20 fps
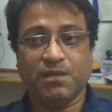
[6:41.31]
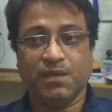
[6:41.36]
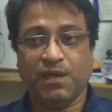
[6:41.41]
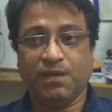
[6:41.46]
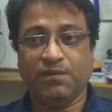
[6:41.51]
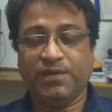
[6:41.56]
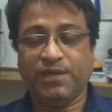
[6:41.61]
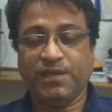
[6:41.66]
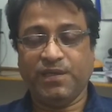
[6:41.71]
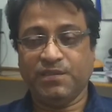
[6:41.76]

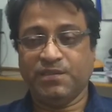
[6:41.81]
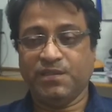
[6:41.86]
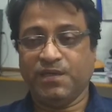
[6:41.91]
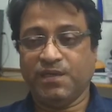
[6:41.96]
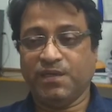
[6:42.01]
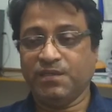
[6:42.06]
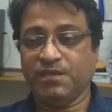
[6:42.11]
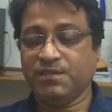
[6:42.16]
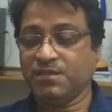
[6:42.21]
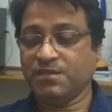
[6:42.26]

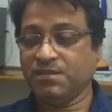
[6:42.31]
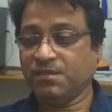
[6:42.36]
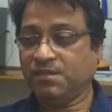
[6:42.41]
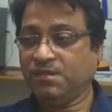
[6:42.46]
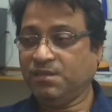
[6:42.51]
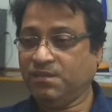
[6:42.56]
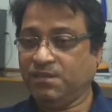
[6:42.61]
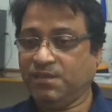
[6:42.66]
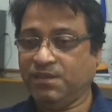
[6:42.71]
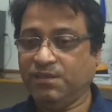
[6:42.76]
Nowadays there
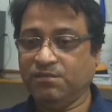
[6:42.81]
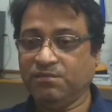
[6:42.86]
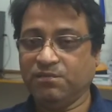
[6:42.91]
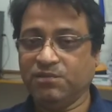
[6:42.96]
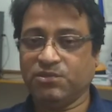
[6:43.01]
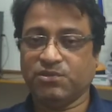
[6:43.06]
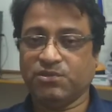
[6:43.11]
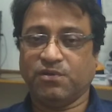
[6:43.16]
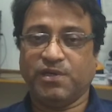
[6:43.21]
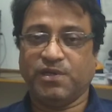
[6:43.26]
is
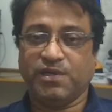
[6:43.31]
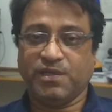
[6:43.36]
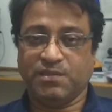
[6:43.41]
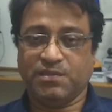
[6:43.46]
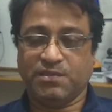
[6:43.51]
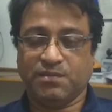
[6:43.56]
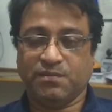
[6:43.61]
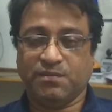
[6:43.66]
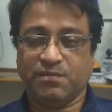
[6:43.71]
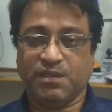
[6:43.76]
huge
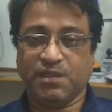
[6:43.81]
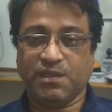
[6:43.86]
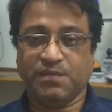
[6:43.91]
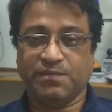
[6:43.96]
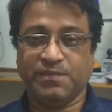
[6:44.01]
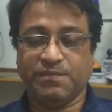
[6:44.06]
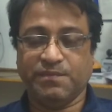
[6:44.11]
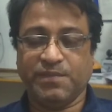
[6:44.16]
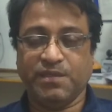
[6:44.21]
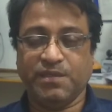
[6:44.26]
shortage
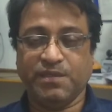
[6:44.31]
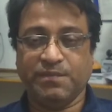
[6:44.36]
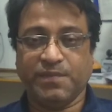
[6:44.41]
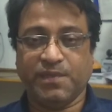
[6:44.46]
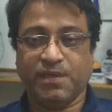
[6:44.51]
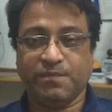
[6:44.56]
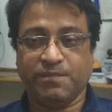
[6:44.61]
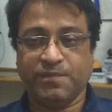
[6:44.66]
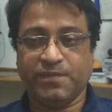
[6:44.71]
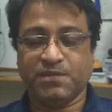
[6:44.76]
in government
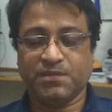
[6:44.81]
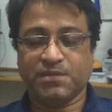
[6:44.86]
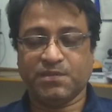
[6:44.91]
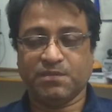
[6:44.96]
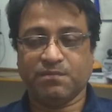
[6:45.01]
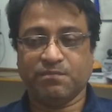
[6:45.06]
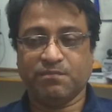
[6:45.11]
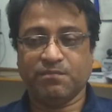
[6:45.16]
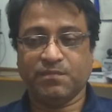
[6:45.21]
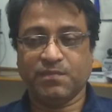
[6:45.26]

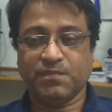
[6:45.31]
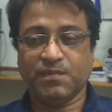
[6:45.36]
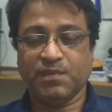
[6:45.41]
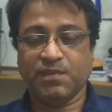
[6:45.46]
departments.